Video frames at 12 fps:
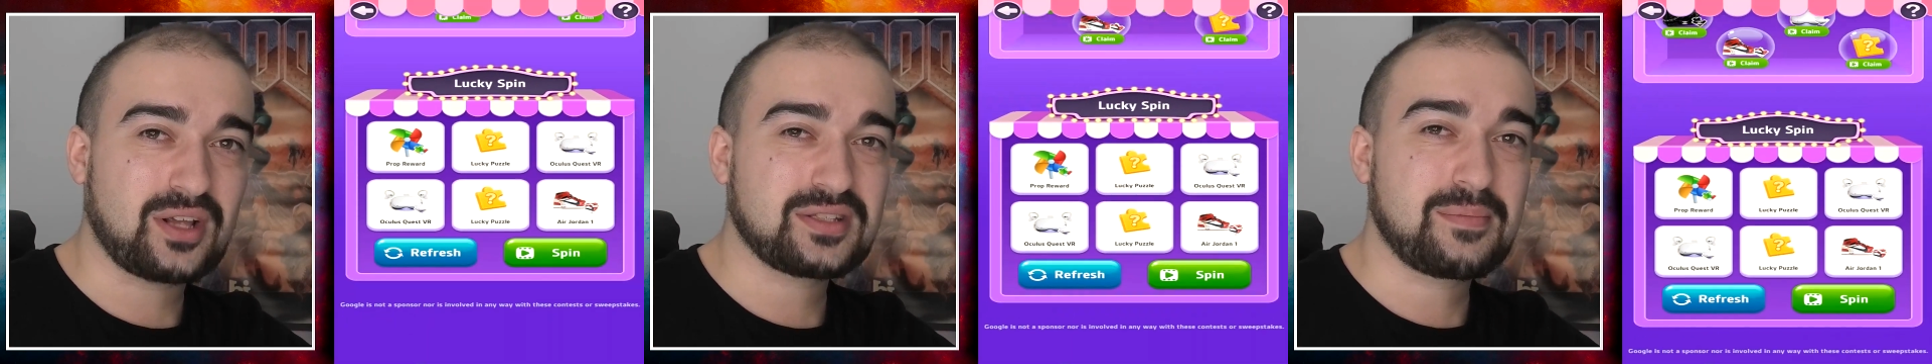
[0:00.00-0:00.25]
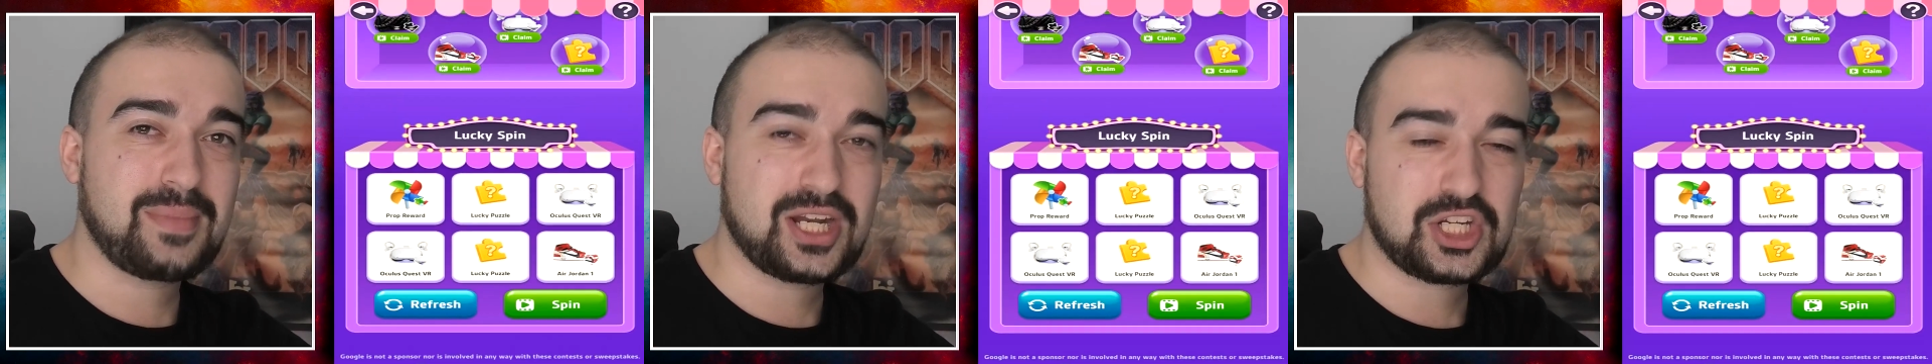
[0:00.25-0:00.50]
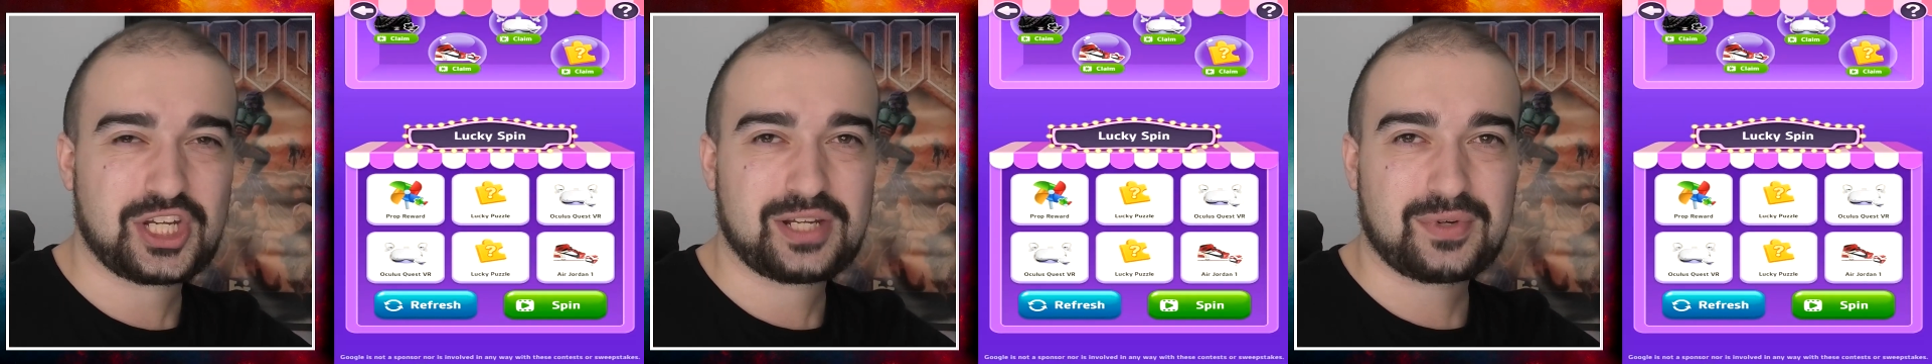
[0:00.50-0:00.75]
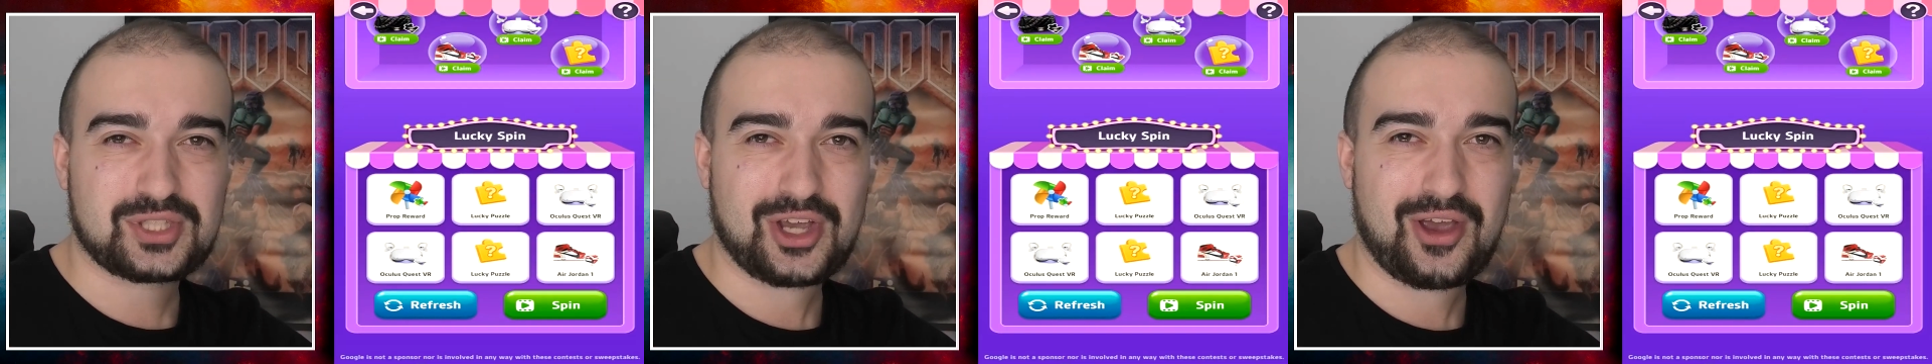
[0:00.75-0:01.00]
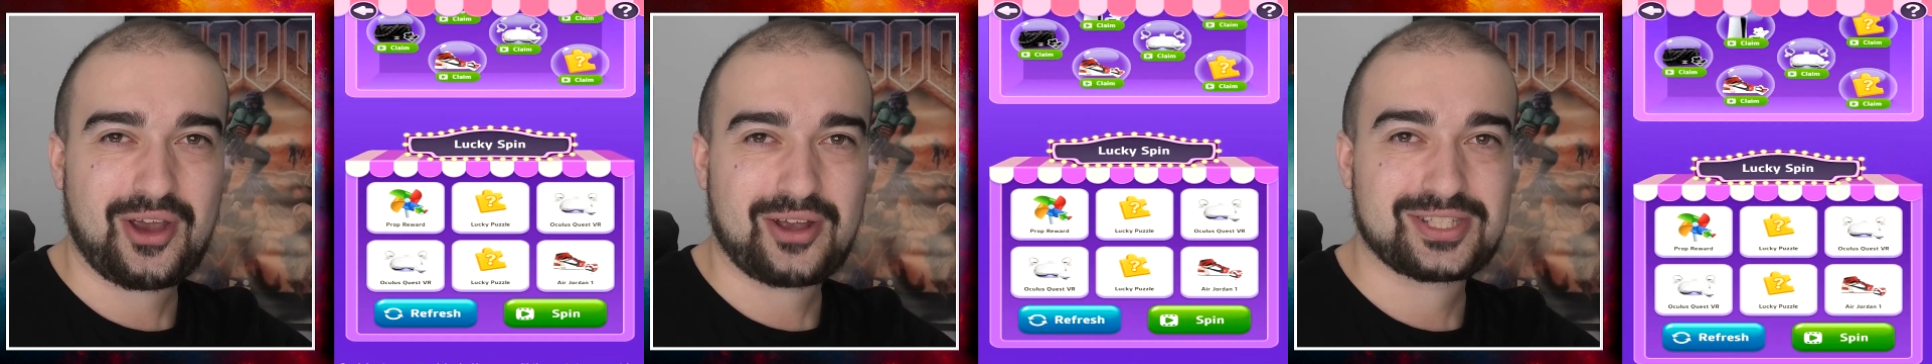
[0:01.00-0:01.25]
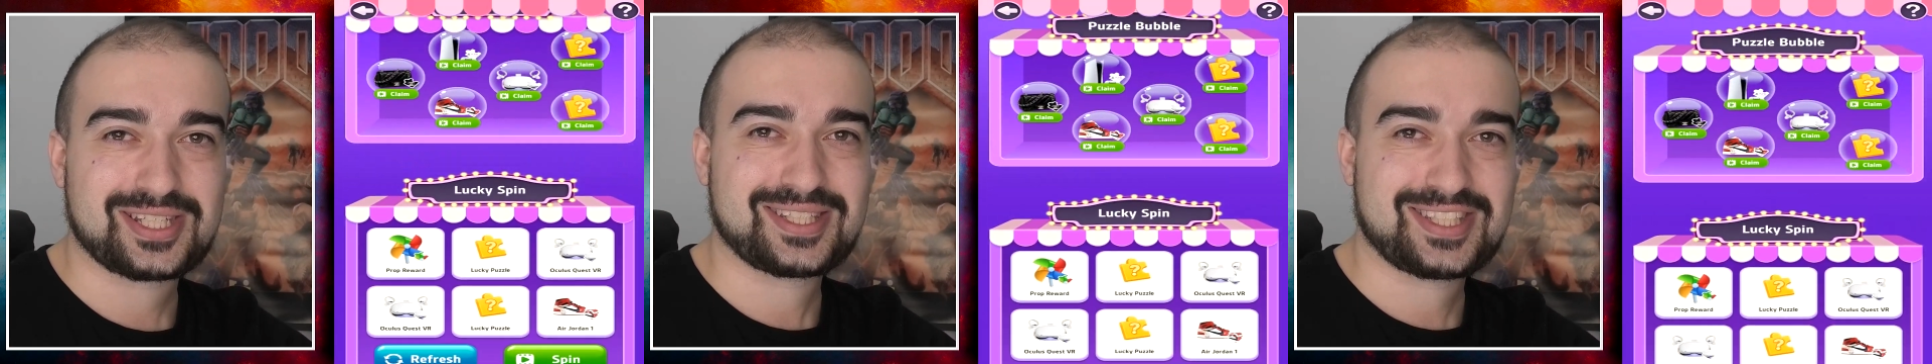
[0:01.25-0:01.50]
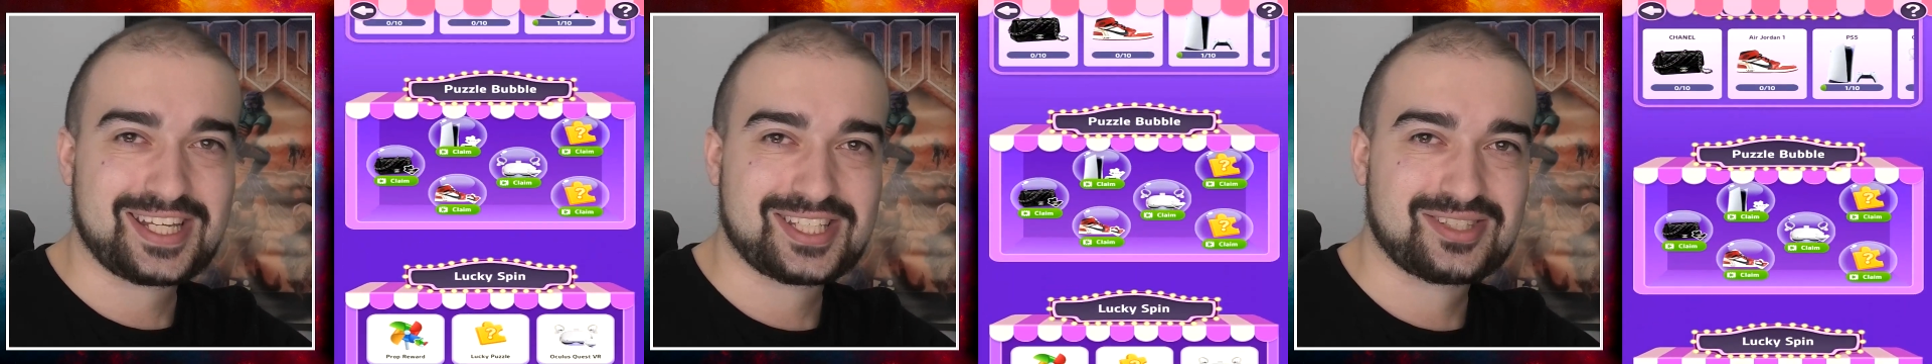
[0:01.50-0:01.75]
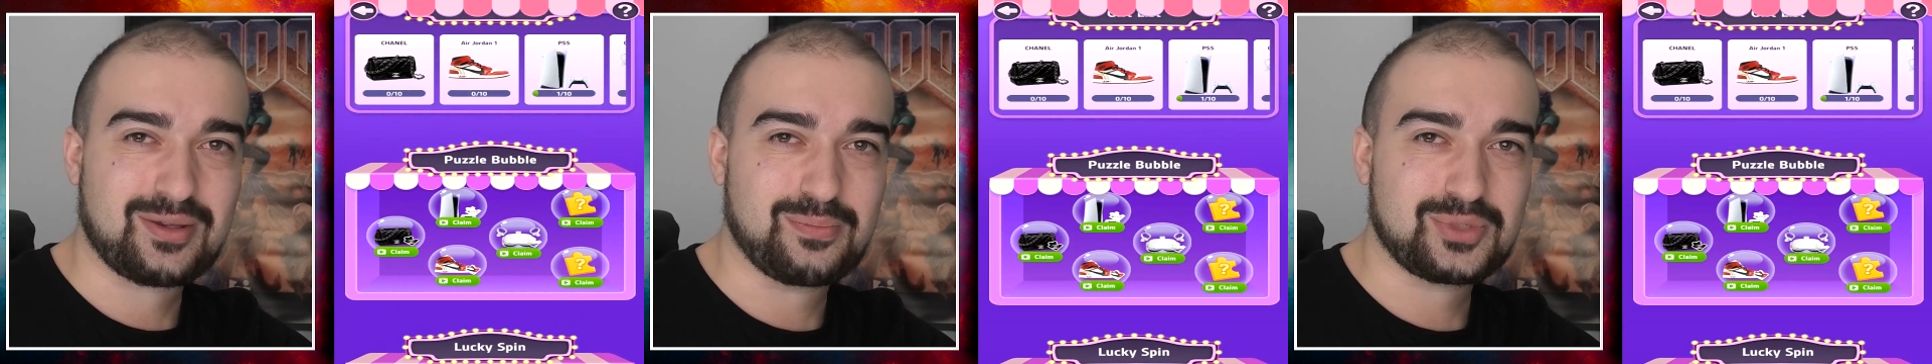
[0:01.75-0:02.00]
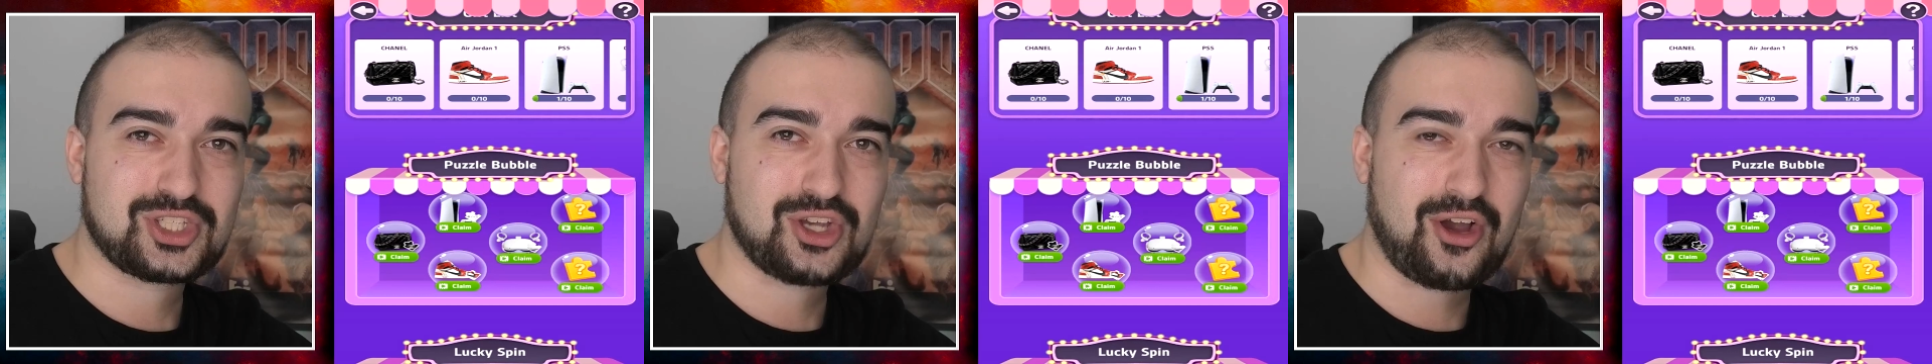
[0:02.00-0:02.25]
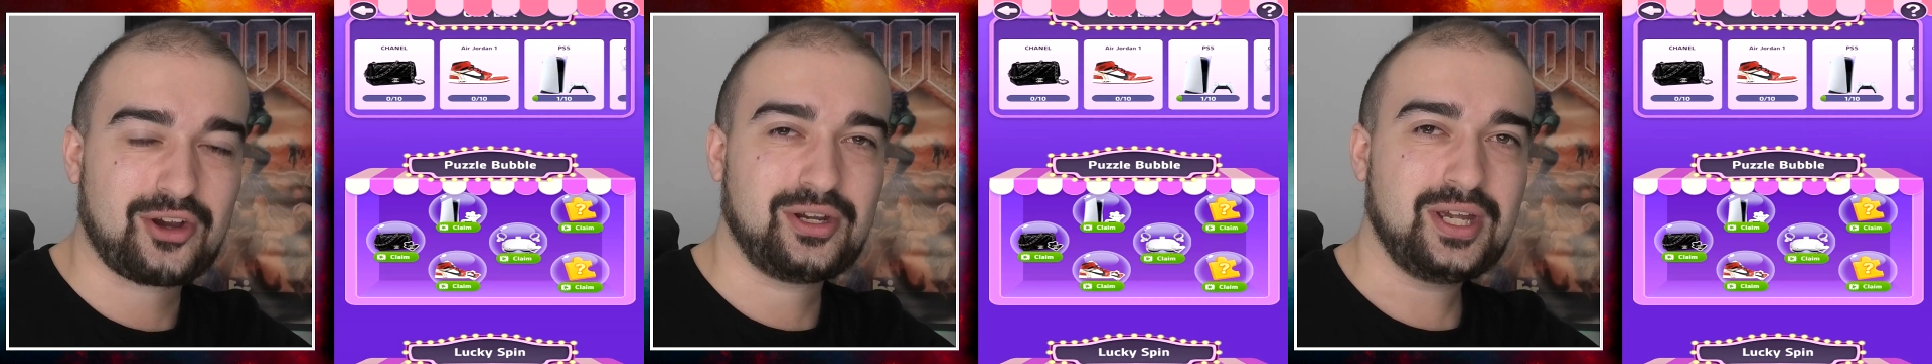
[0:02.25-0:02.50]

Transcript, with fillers: a diminishing returns system. So